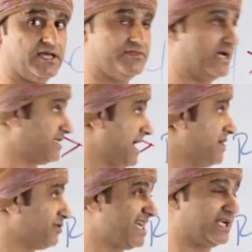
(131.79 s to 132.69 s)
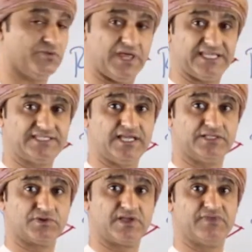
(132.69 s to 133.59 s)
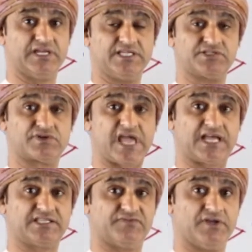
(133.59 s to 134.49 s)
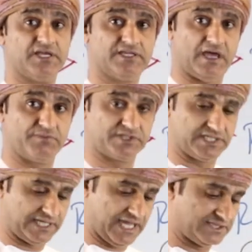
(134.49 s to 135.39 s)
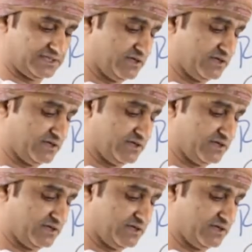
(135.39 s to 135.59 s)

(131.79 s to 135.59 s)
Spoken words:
that can react with ester to give the least reactive carboxylic acid